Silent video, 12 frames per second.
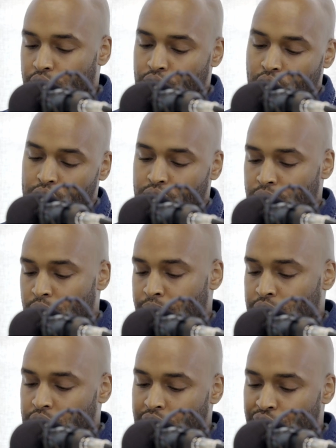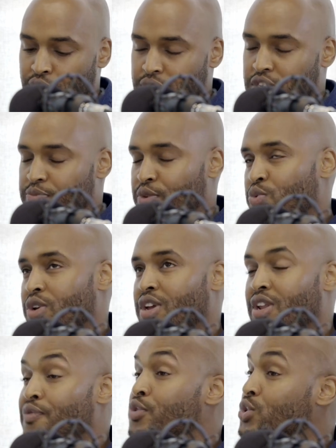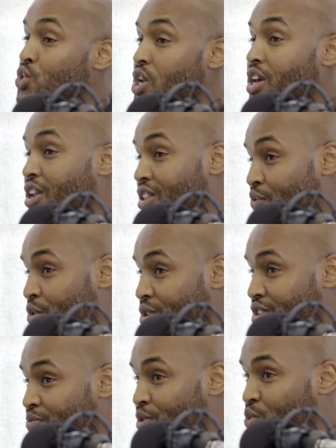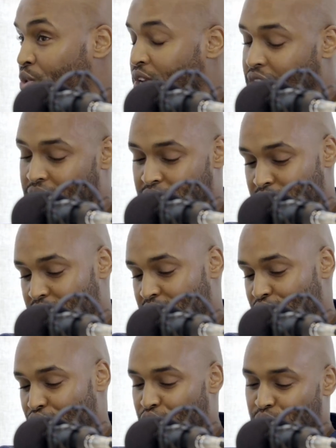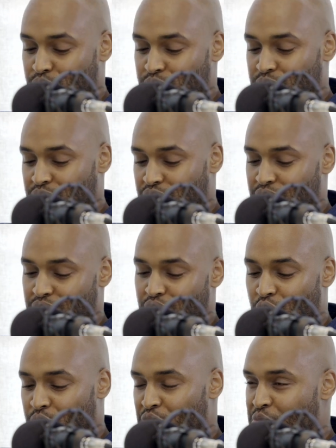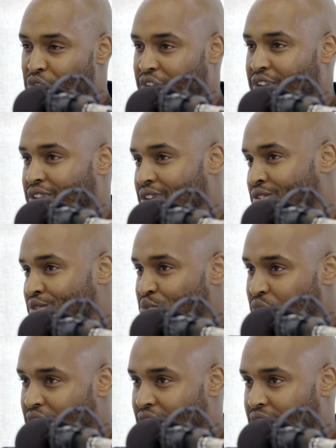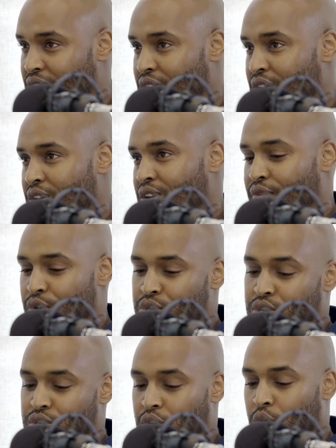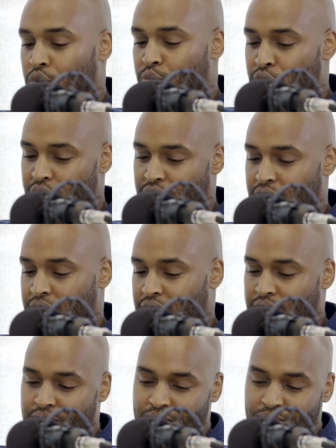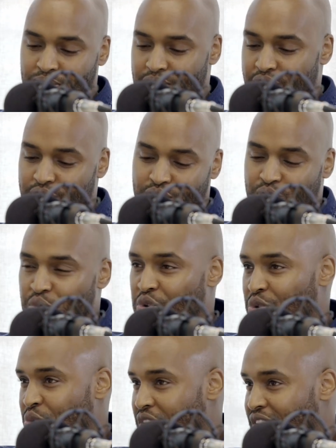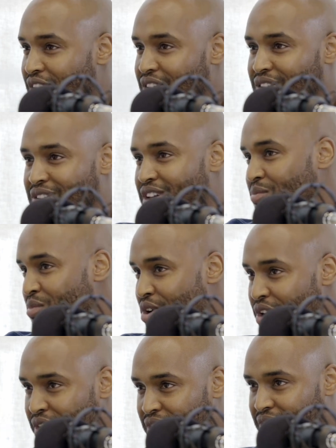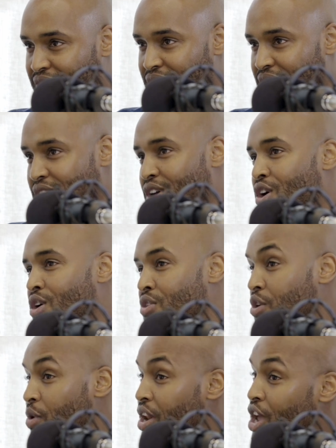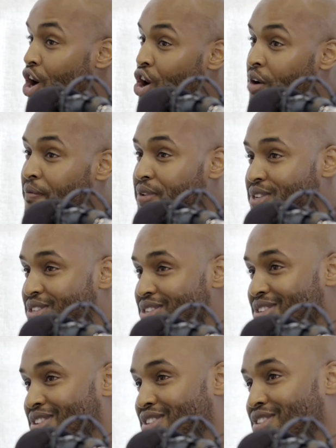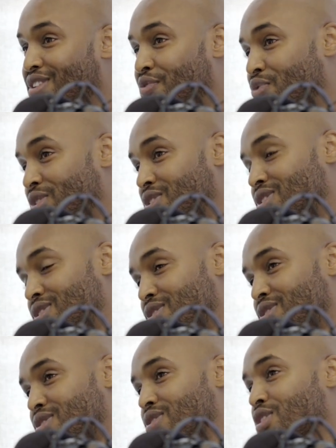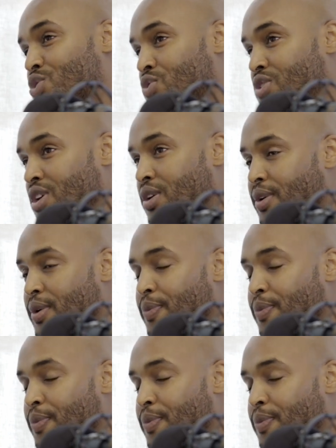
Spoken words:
Talk to me about the differences between, if you see any differences between, going to market in Sweden versus going to market in, Norway, Denmark. Are there any obvious differences that you see?